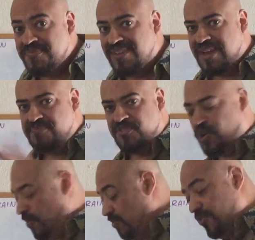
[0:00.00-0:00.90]
Okay?
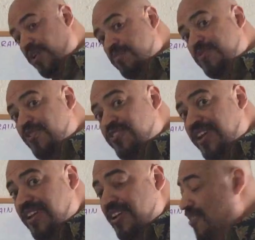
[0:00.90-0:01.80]
So join me for a
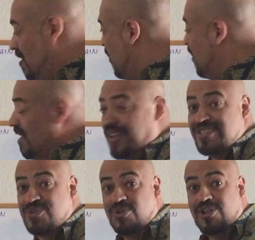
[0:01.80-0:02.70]
second here.
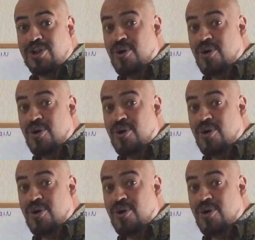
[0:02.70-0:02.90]
Let's do a little